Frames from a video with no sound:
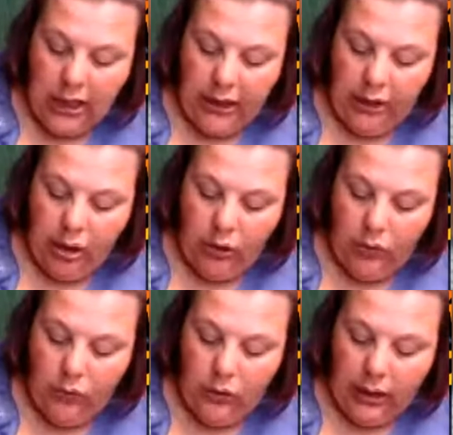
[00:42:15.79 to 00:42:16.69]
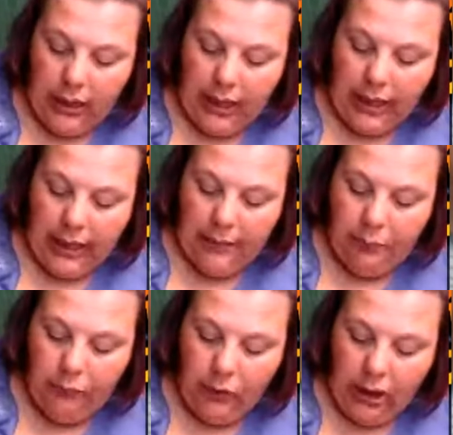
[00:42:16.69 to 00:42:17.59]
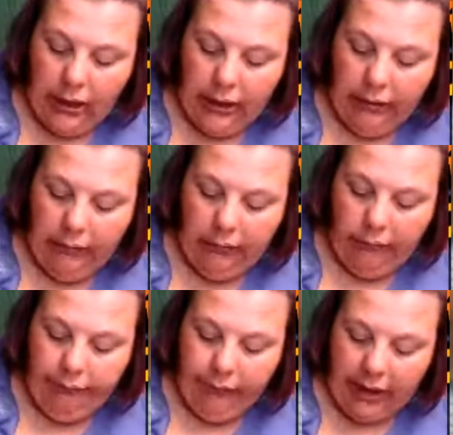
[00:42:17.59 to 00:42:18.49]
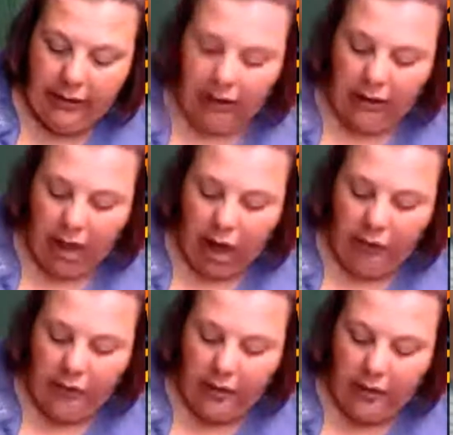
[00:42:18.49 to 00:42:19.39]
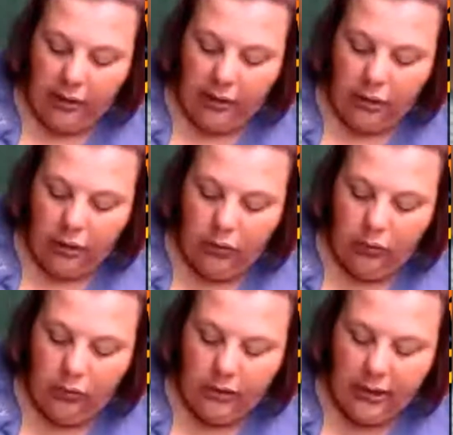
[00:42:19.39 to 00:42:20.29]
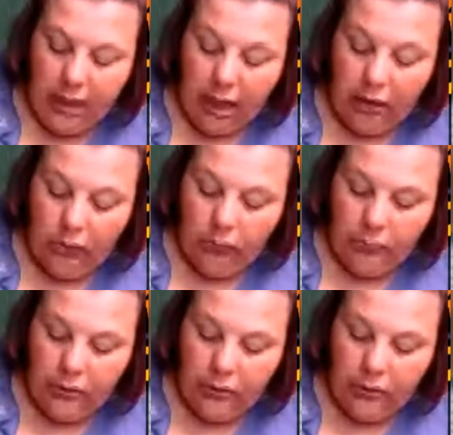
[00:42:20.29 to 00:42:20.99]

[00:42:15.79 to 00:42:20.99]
you know, I'm like the goth, style,